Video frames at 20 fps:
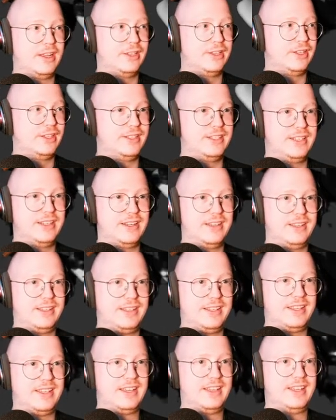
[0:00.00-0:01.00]
I did like
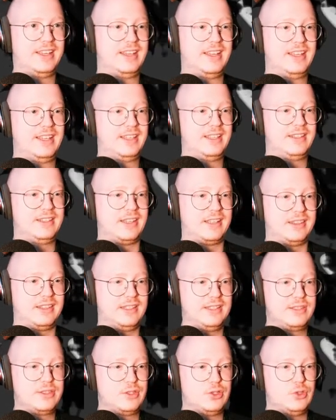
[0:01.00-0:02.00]
like
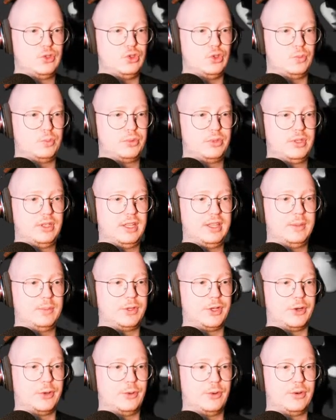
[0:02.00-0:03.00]
this, zoop, and then we
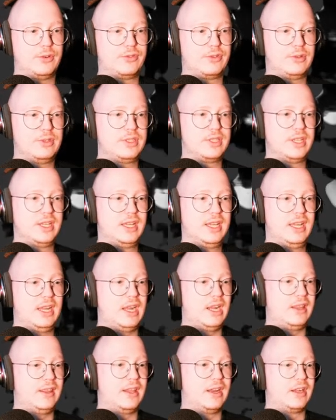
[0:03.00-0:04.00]
got a horn for it.
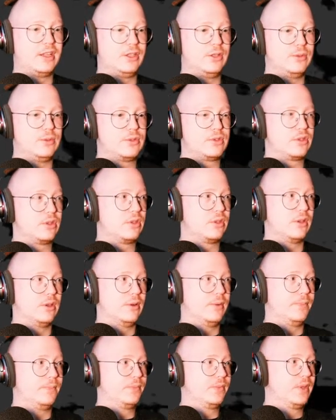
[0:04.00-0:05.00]
And then I used
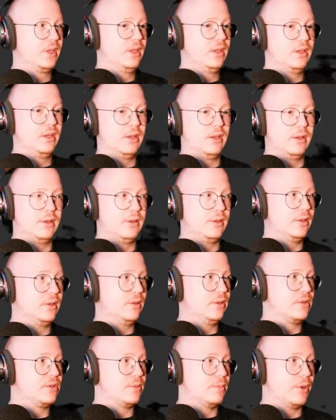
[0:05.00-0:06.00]
um, uh,
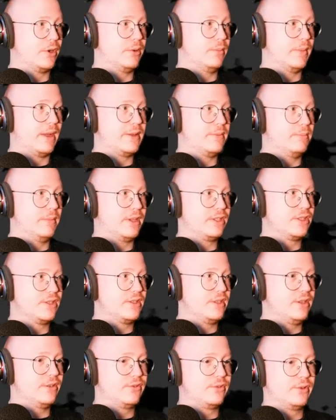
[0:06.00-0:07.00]
some other
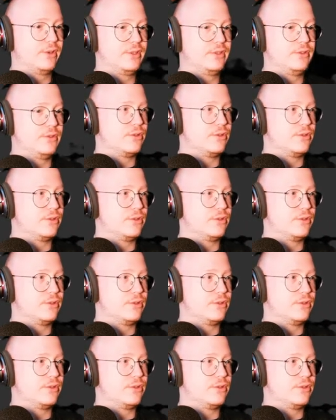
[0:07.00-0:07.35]
meshes here for it